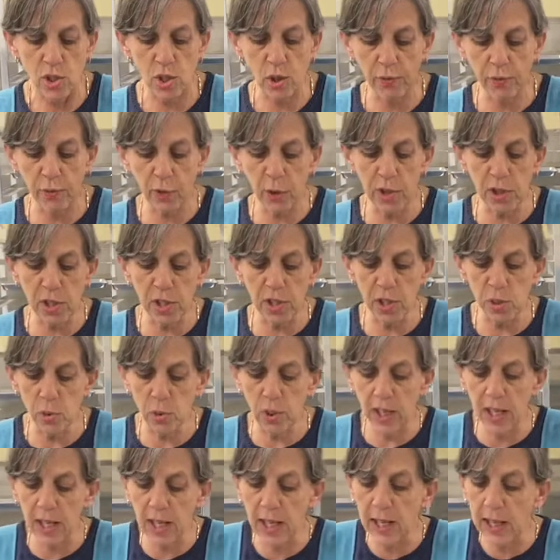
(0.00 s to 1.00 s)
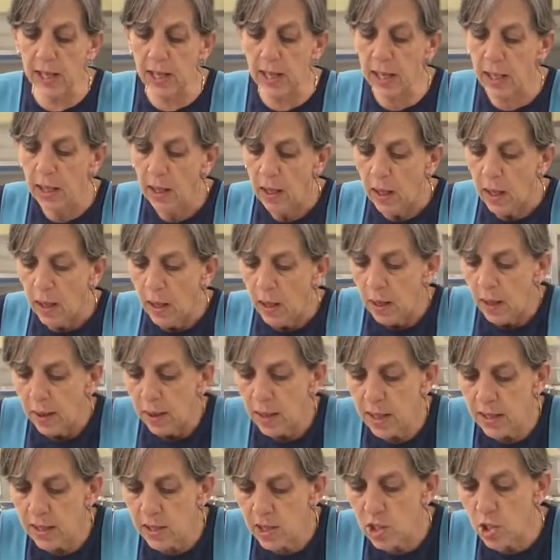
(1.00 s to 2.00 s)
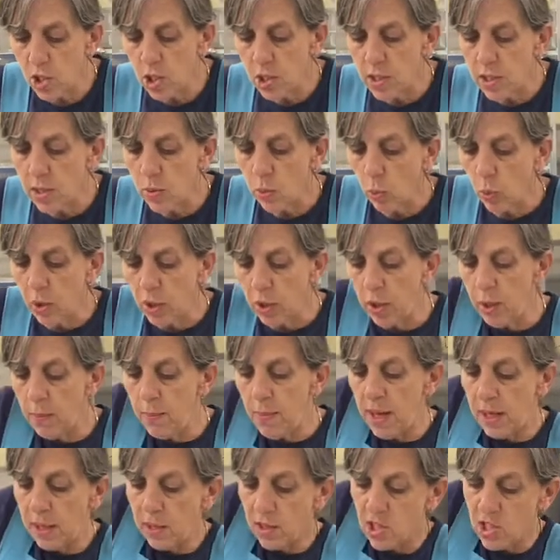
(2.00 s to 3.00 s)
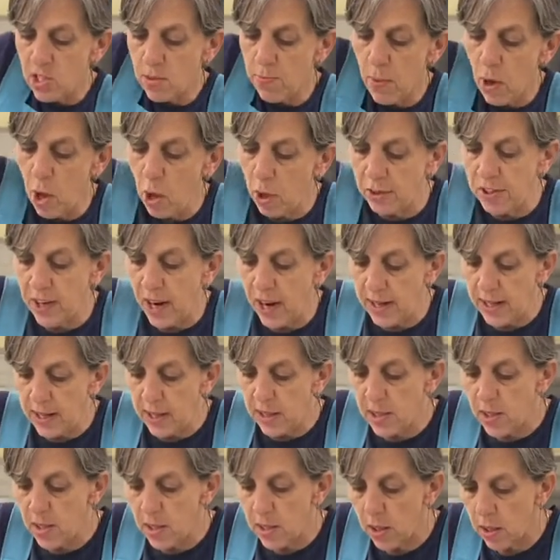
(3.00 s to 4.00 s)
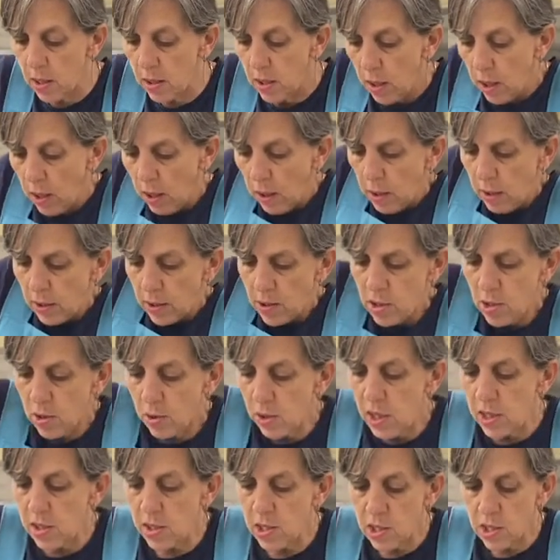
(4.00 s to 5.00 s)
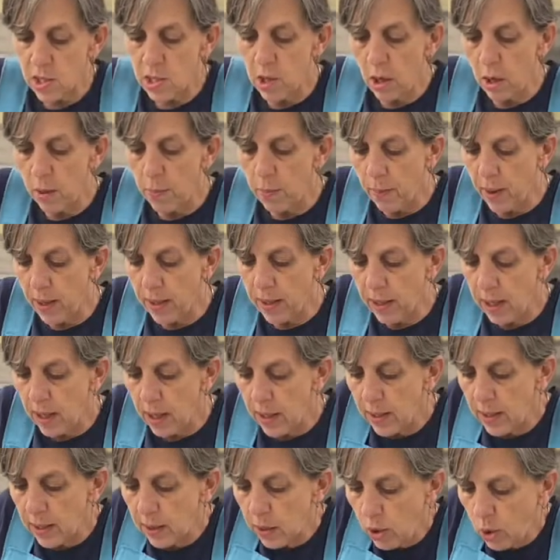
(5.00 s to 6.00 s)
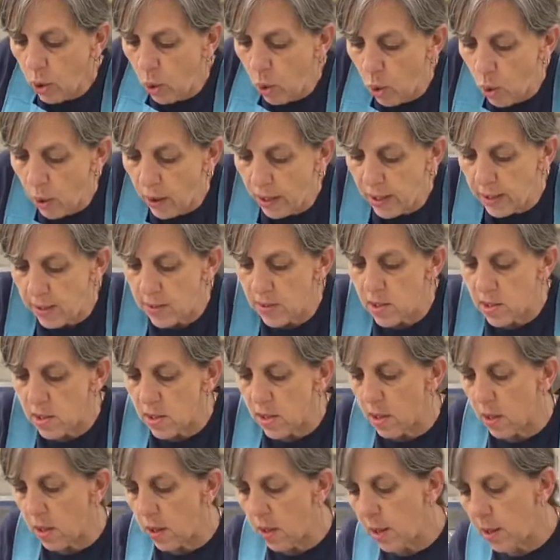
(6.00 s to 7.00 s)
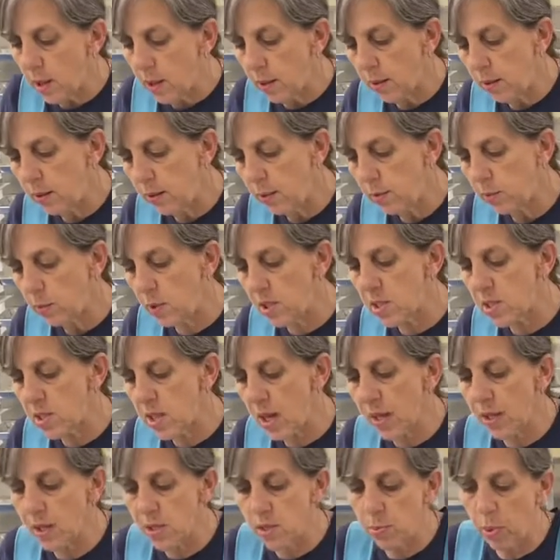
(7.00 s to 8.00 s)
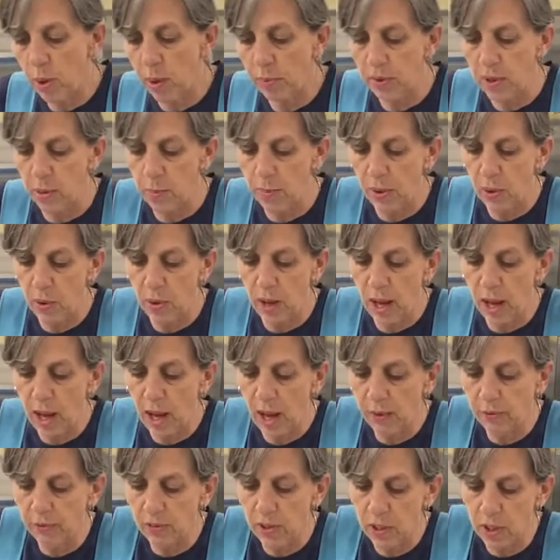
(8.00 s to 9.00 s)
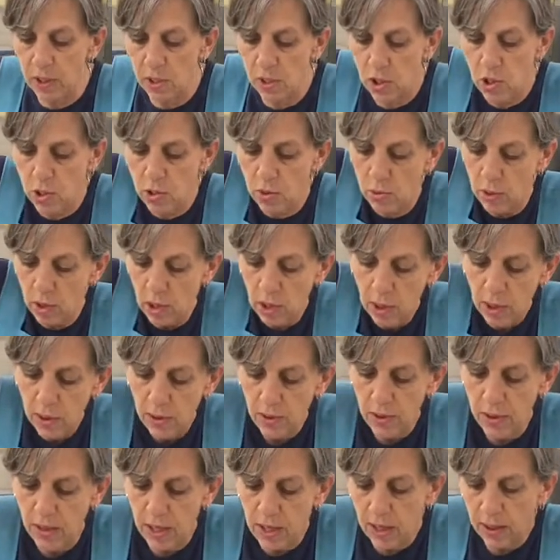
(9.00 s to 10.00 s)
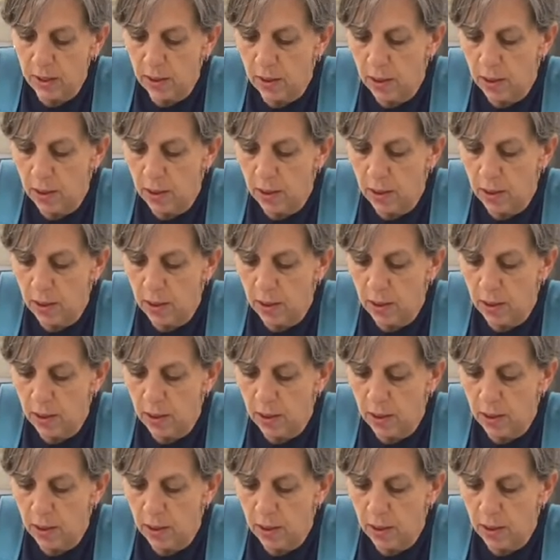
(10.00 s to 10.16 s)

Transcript: for the zucchini, we're going to make small dice. So let's start by cutting coins that are, what's that, is probably about 1/2 inch thick.